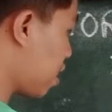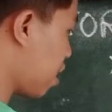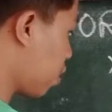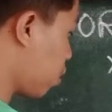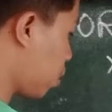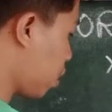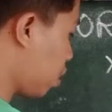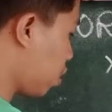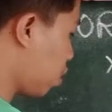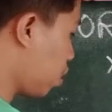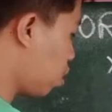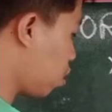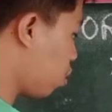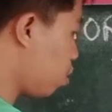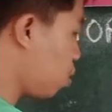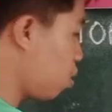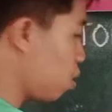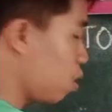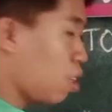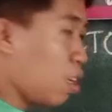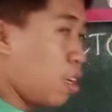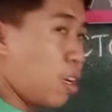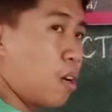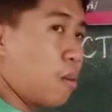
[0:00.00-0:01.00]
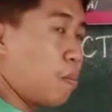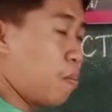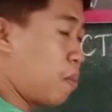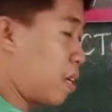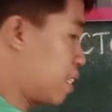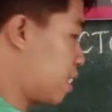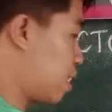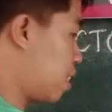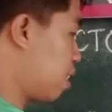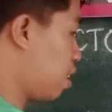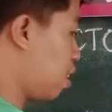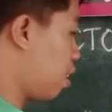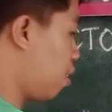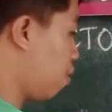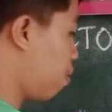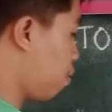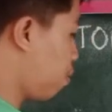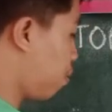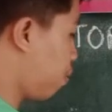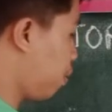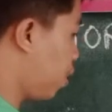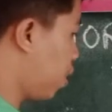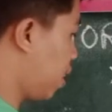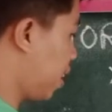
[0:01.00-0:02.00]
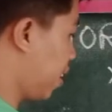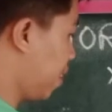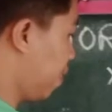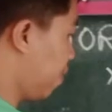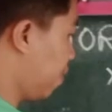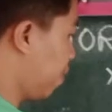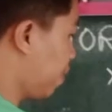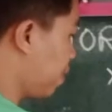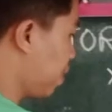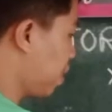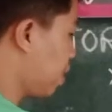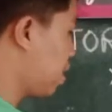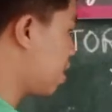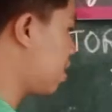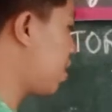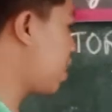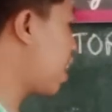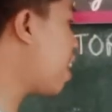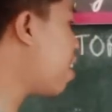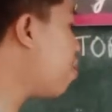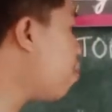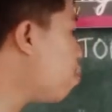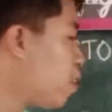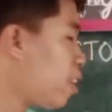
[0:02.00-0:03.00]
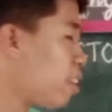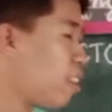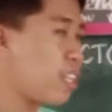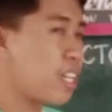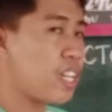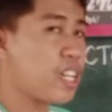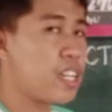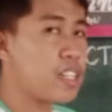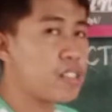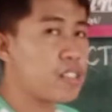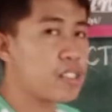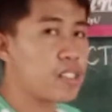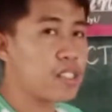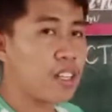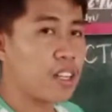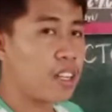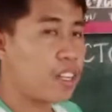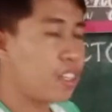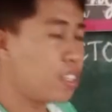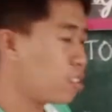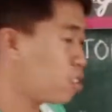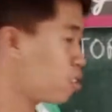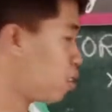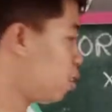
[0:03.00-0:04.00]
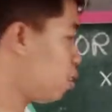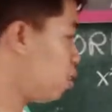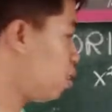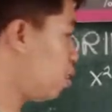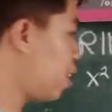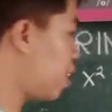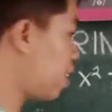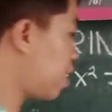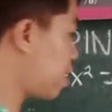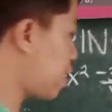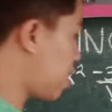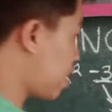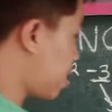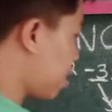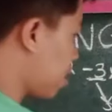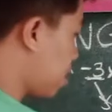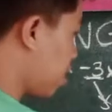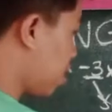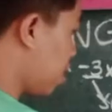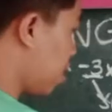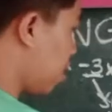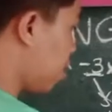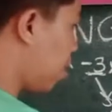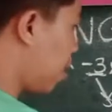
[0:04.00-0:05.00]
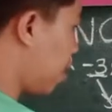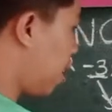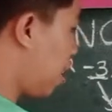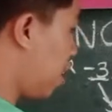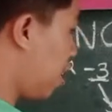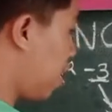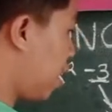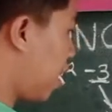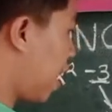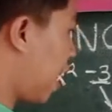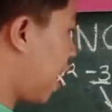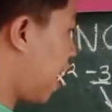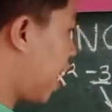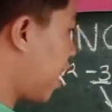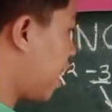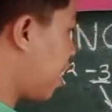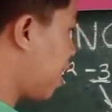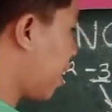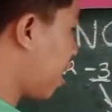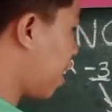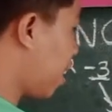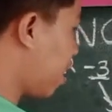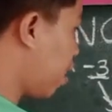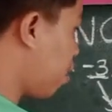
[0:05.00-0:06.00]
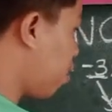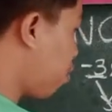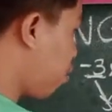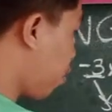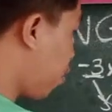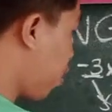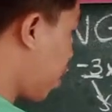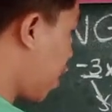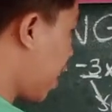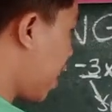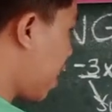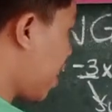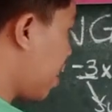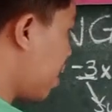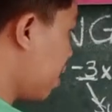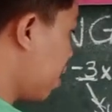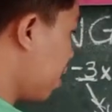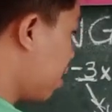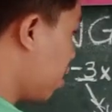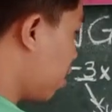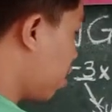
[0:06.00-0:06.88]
equal to positive 4. Same with this. So let's add -1.